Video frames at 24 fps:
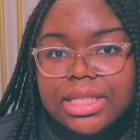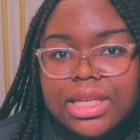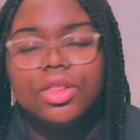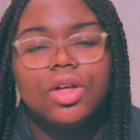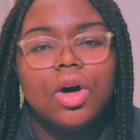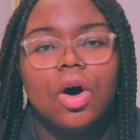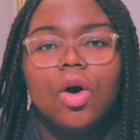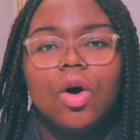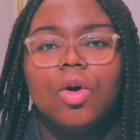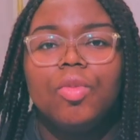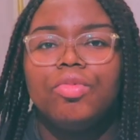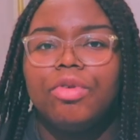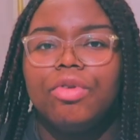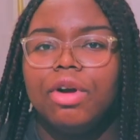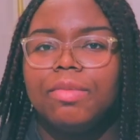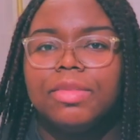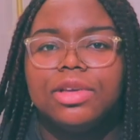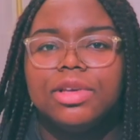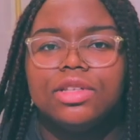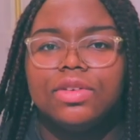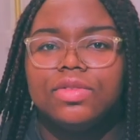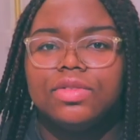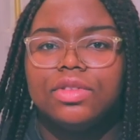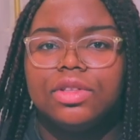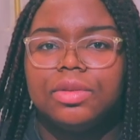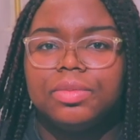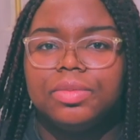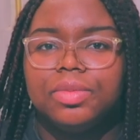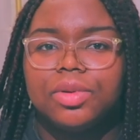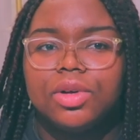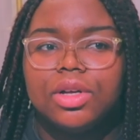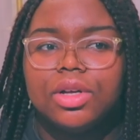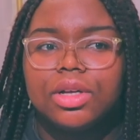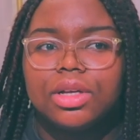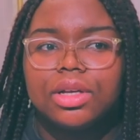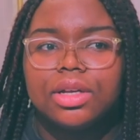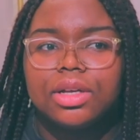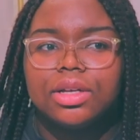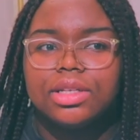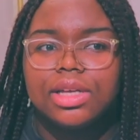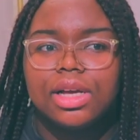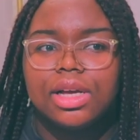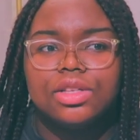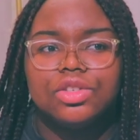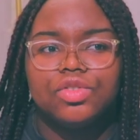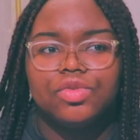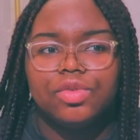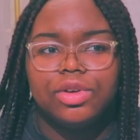The whole premise of the book
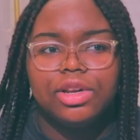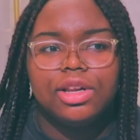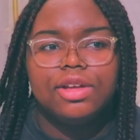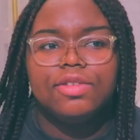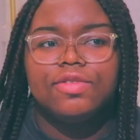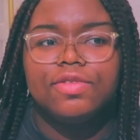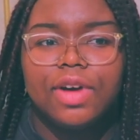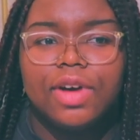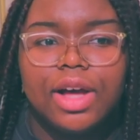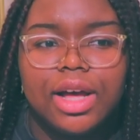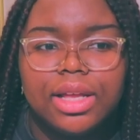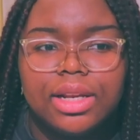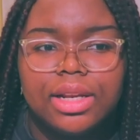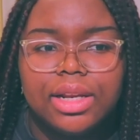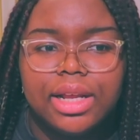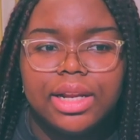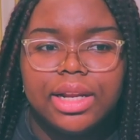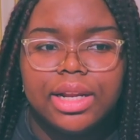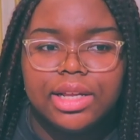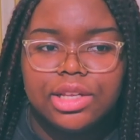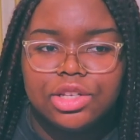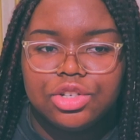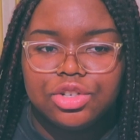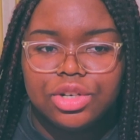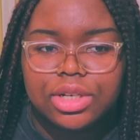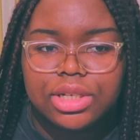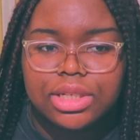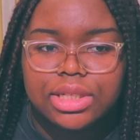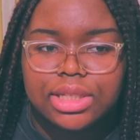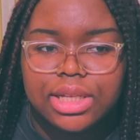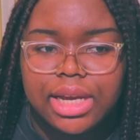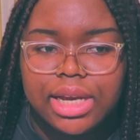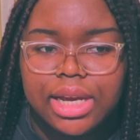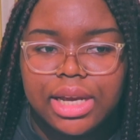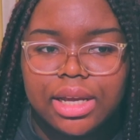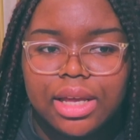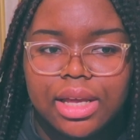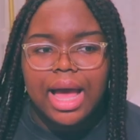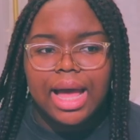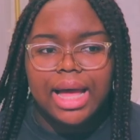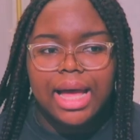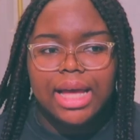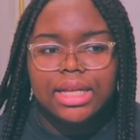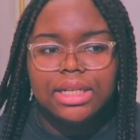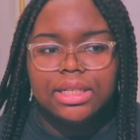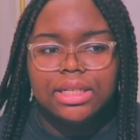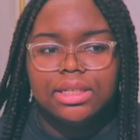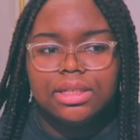sounds really fun and interesting,
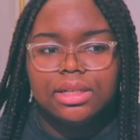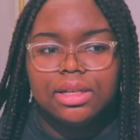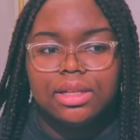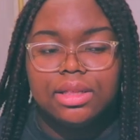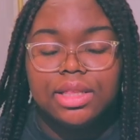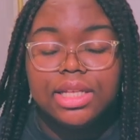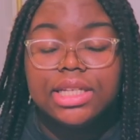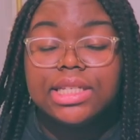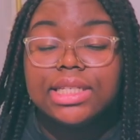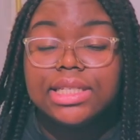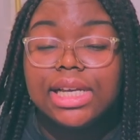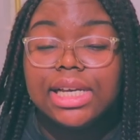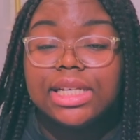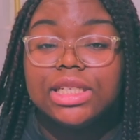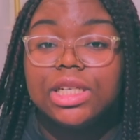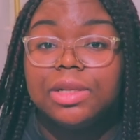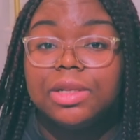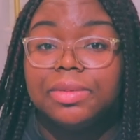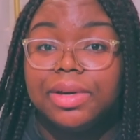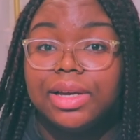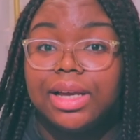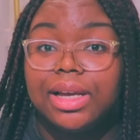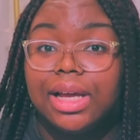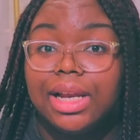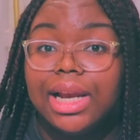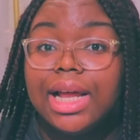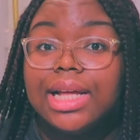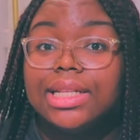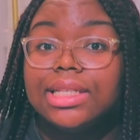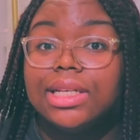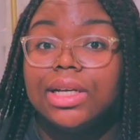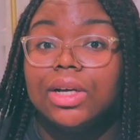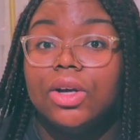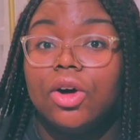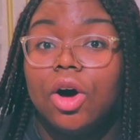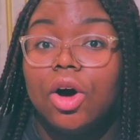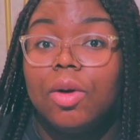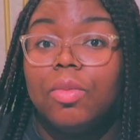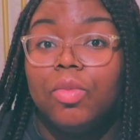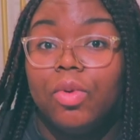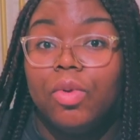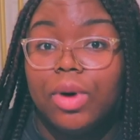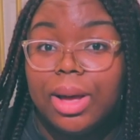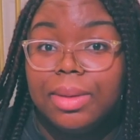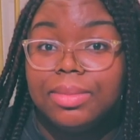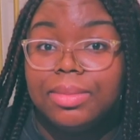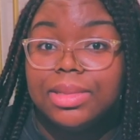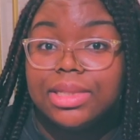and this has actually been collecting
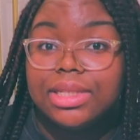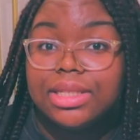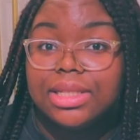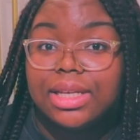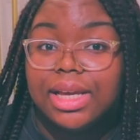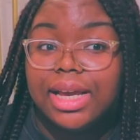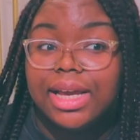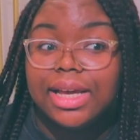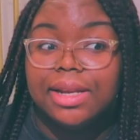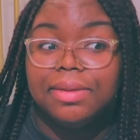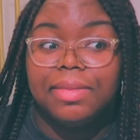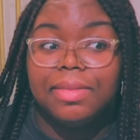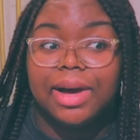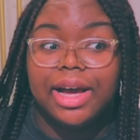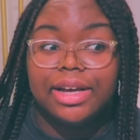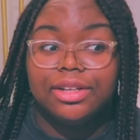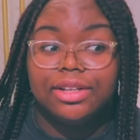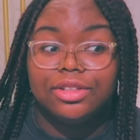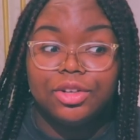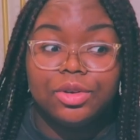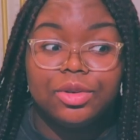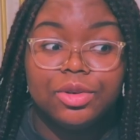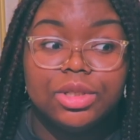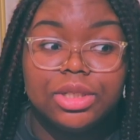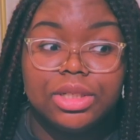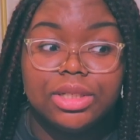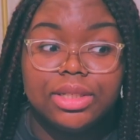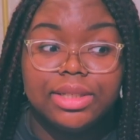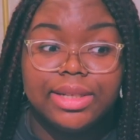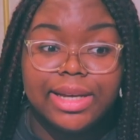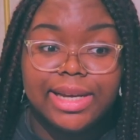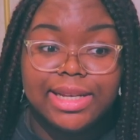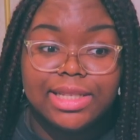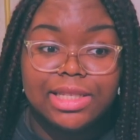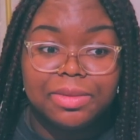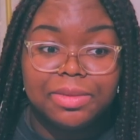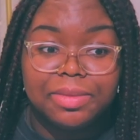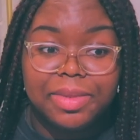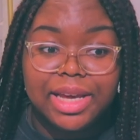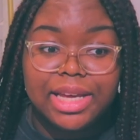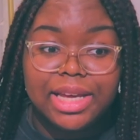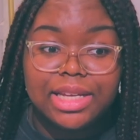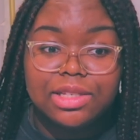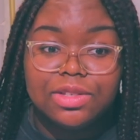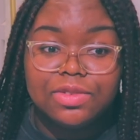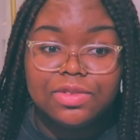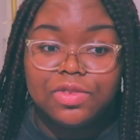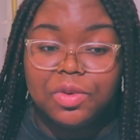cobwebs in my Notion
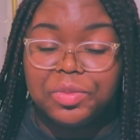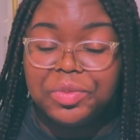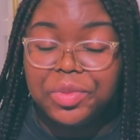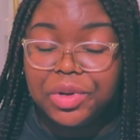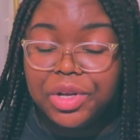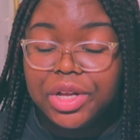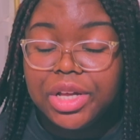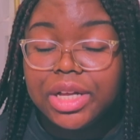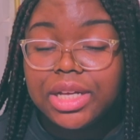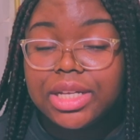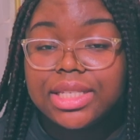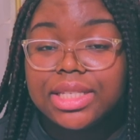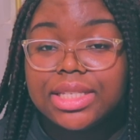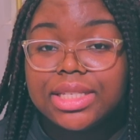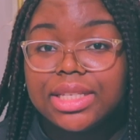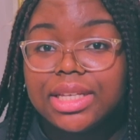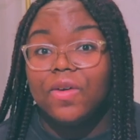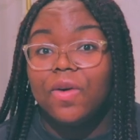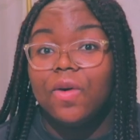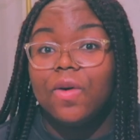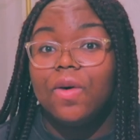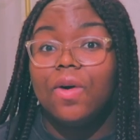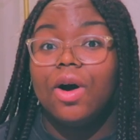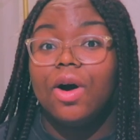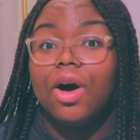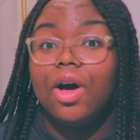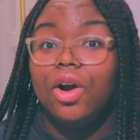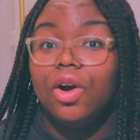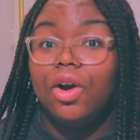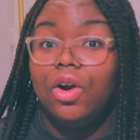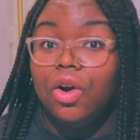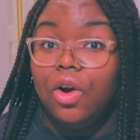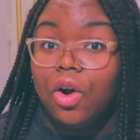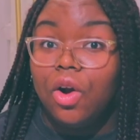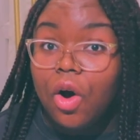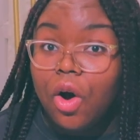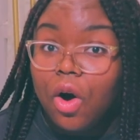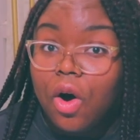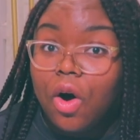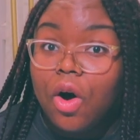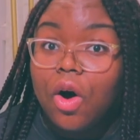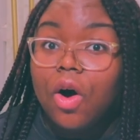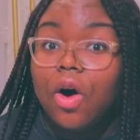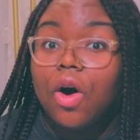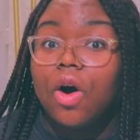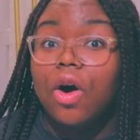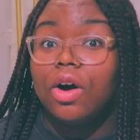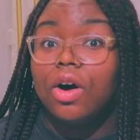database for books for a
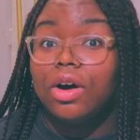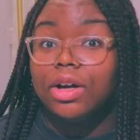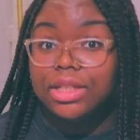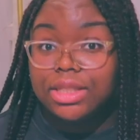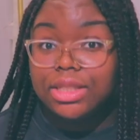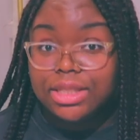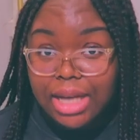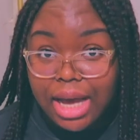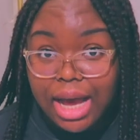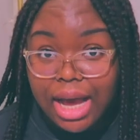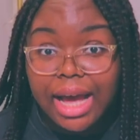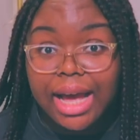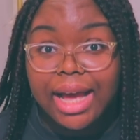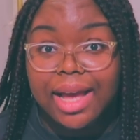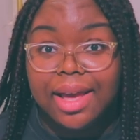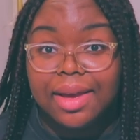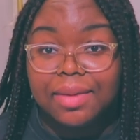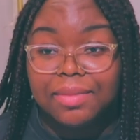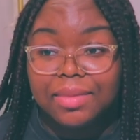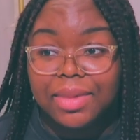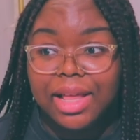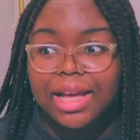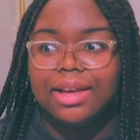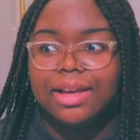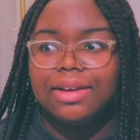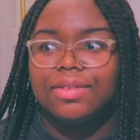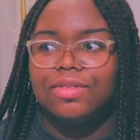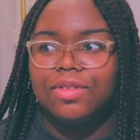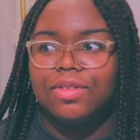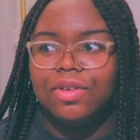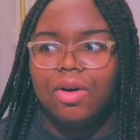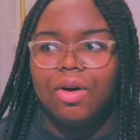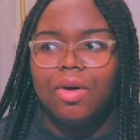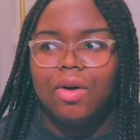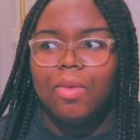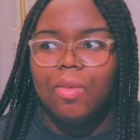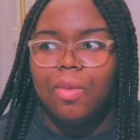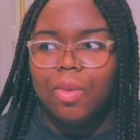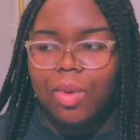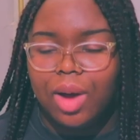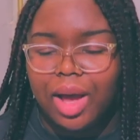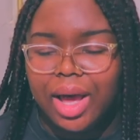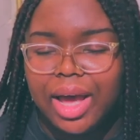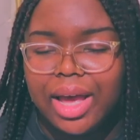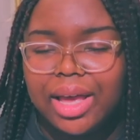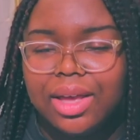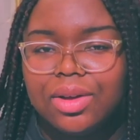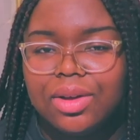long long time, like for a
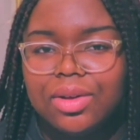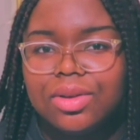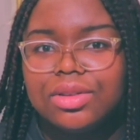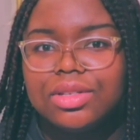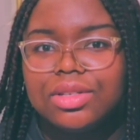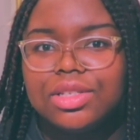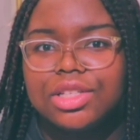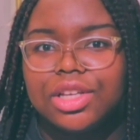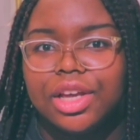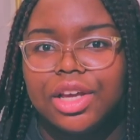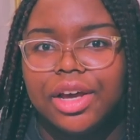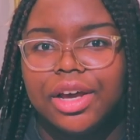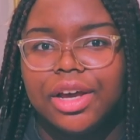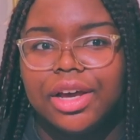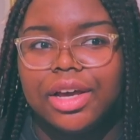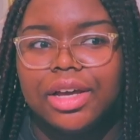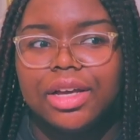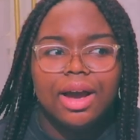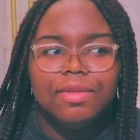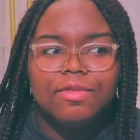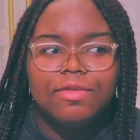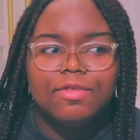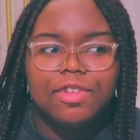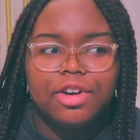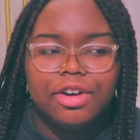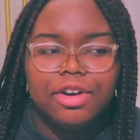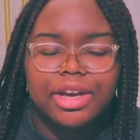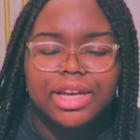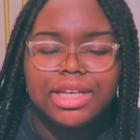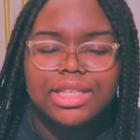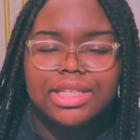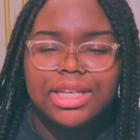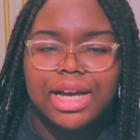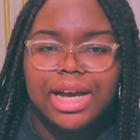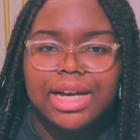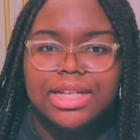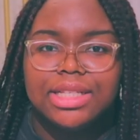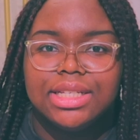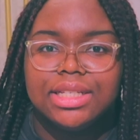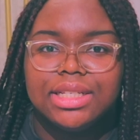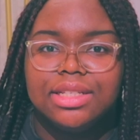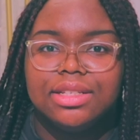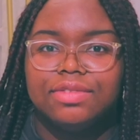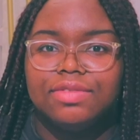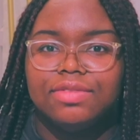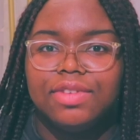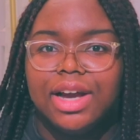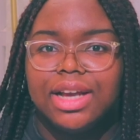while. So I'm very excited
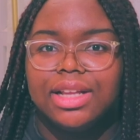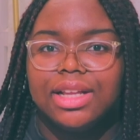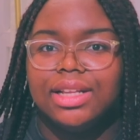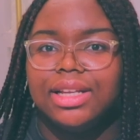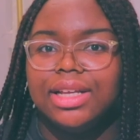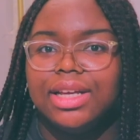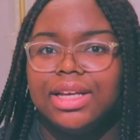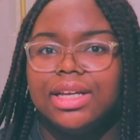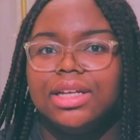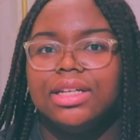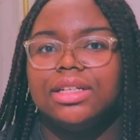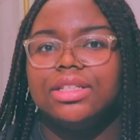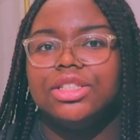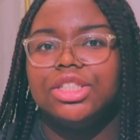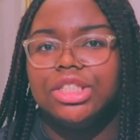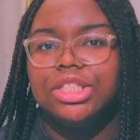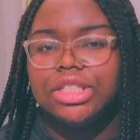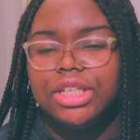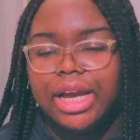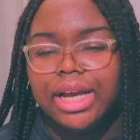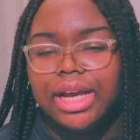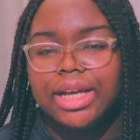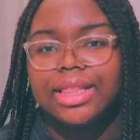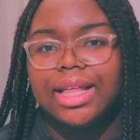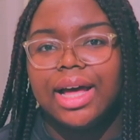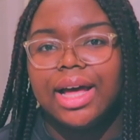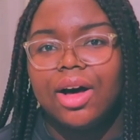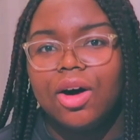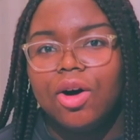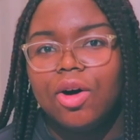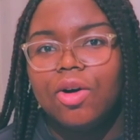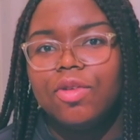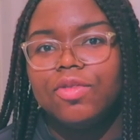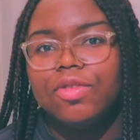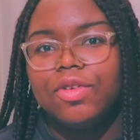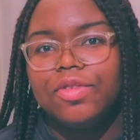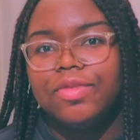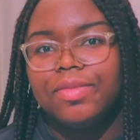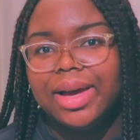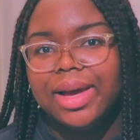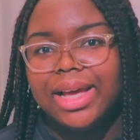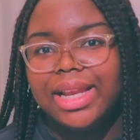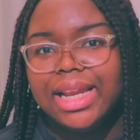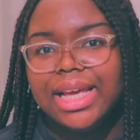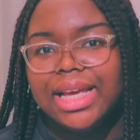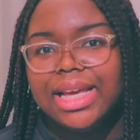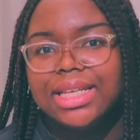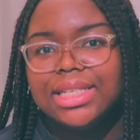to finally check that off of my
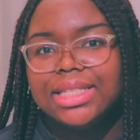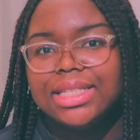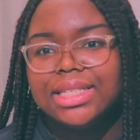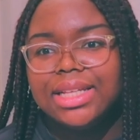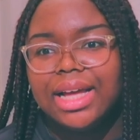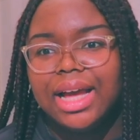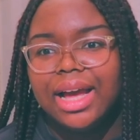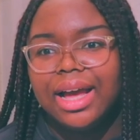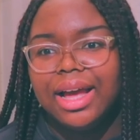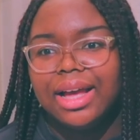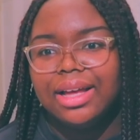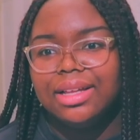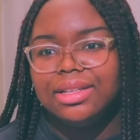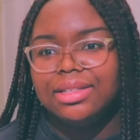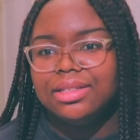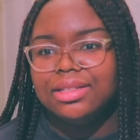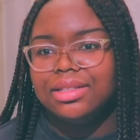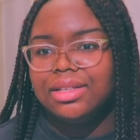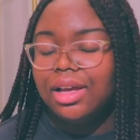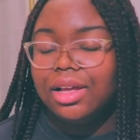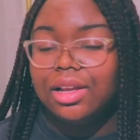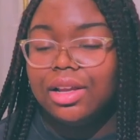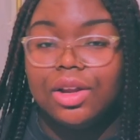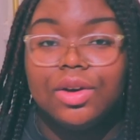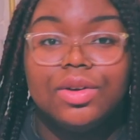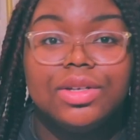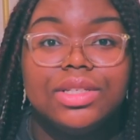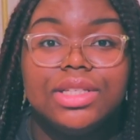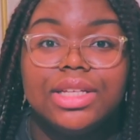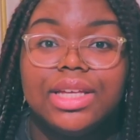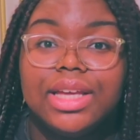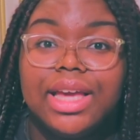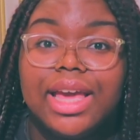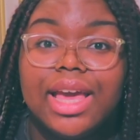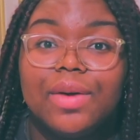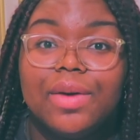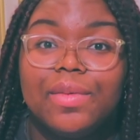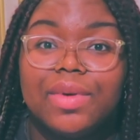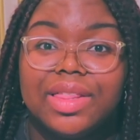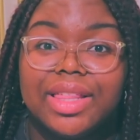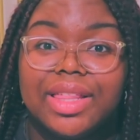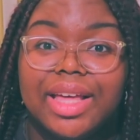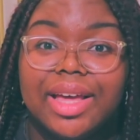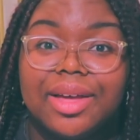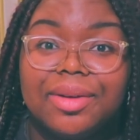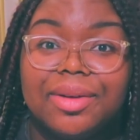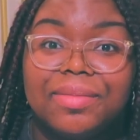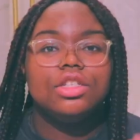list and close the year with
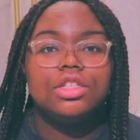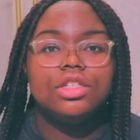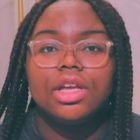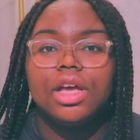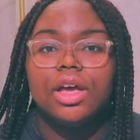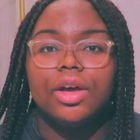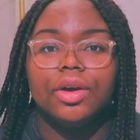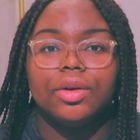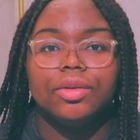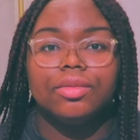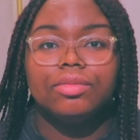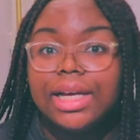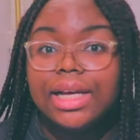it. So